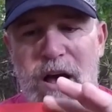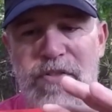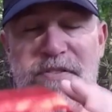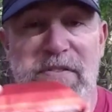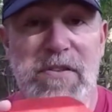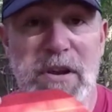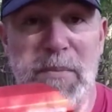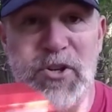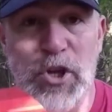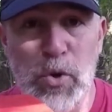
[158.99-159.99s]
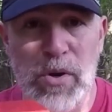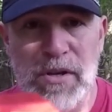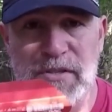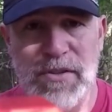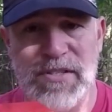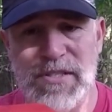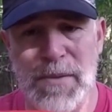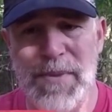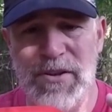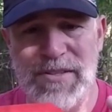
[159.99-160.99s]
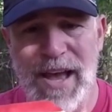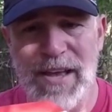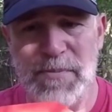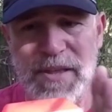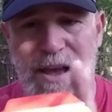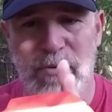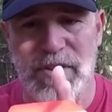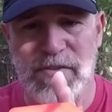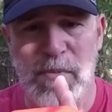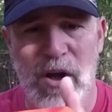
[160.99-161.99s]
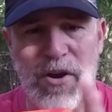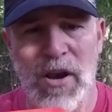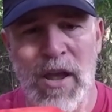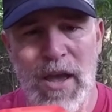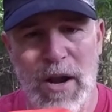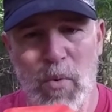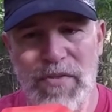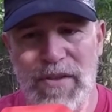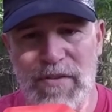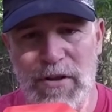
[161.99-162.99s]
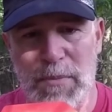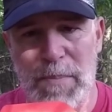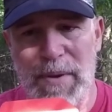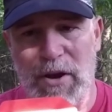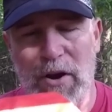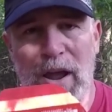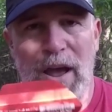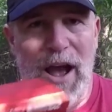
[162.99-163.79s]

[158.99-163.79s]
This is the number 2. So this is the middle size, but they have one that's smaller and one that's a little bit bigger.